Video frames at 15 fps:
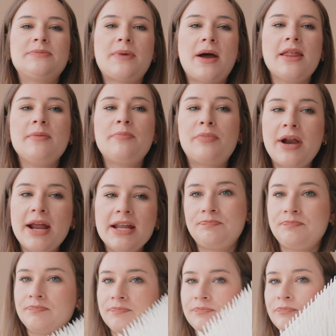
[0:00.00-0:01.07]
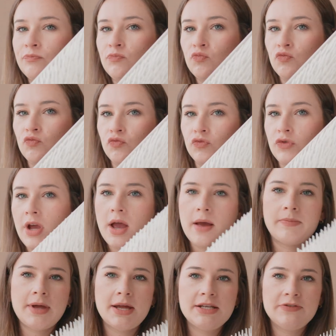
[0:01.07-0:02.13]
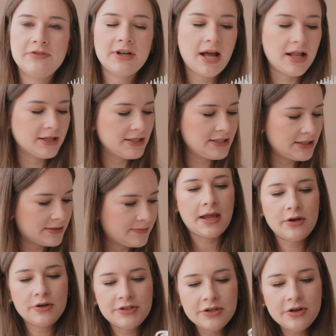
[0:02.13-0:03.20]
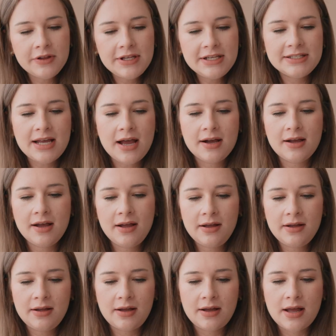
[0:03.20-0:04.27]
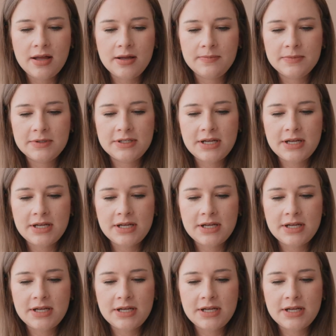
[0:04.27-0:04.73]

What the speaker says: by the brand Boone. Yeah, I had different colors. I also got this Hucker